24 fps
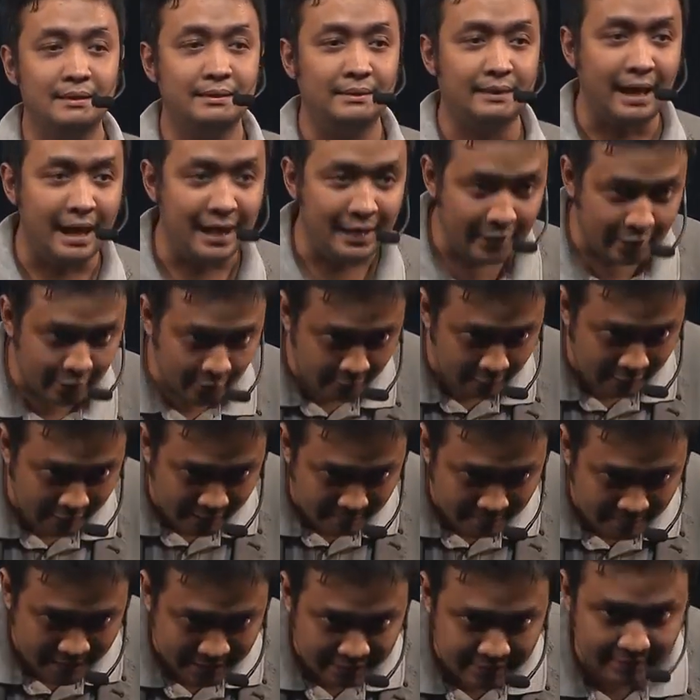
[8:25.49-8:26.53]
Thank you very
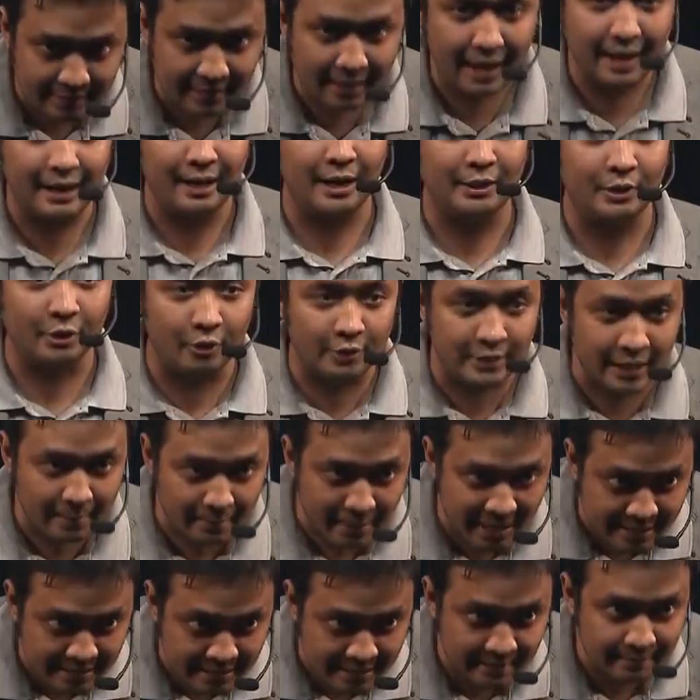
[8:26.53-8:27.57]
much. Arigato
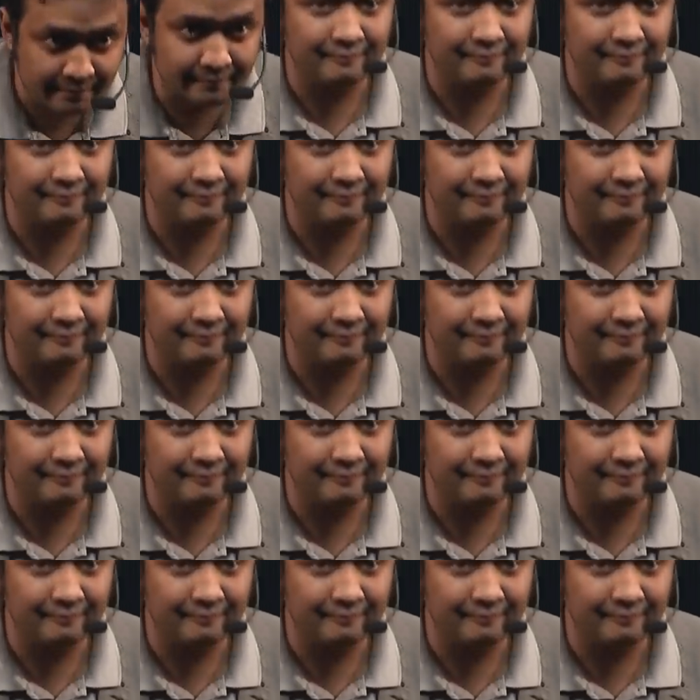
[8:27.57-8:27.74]
gozaimasu.